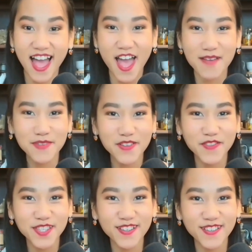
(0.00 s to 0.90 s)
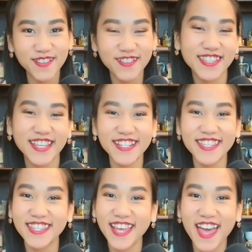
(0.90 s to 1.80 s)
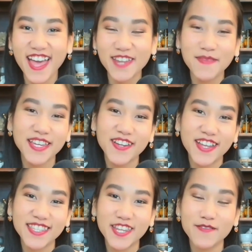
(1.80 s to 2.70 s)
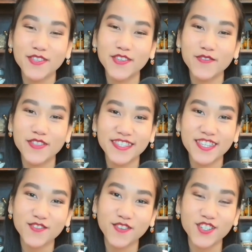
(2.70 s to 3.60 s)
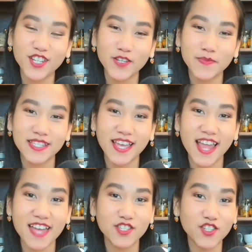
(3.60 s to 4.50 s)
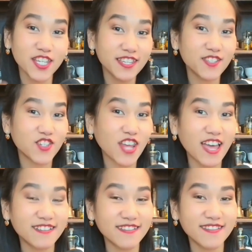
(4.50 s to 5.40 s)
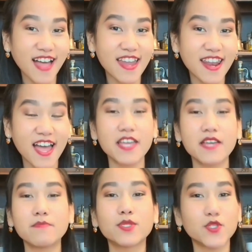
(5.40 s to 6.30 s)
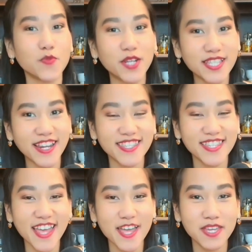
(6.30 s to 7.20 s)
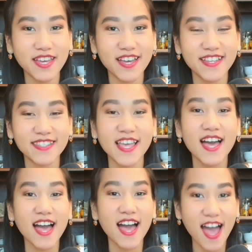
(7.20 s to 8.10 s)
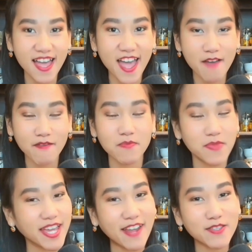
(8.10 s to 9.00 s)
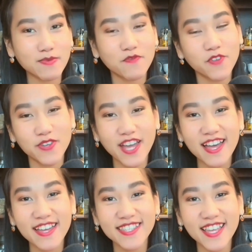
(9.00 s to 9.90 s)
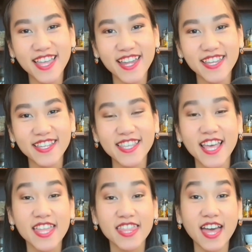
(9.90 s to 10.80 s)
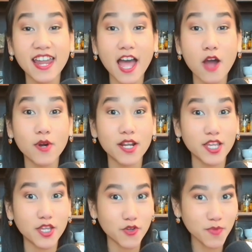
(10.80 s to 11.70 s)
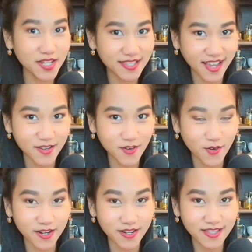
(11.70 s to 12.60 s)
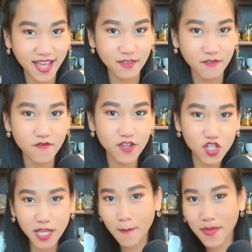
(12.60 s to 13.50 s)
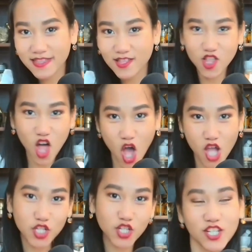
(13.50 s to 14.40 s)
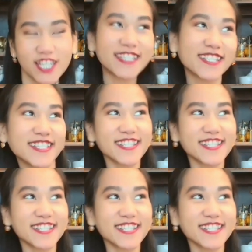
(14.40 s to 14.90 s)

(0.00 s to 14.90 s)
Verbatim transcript: Hi, beautiful souls. It's Tan back here again today with you on this Astrology, Human Design, and Gene Keys channel. And I am super excited today because I have a big announcement for you guys. And that is that our Human Design course has officially been launched.